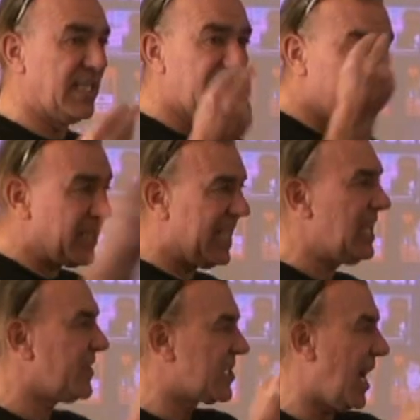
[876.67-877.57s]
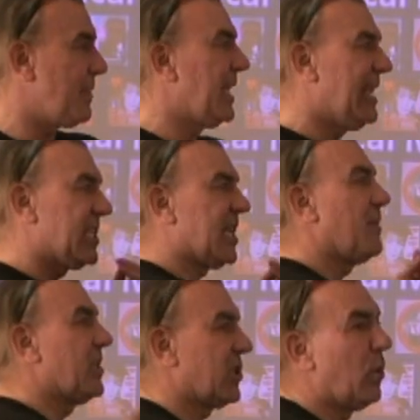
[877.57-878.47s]
So there needs to be a deed of assignment each
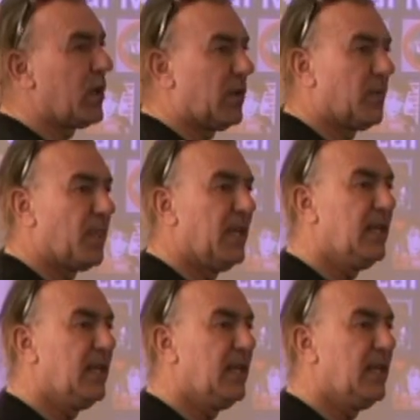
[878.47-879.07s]
time it's sold on.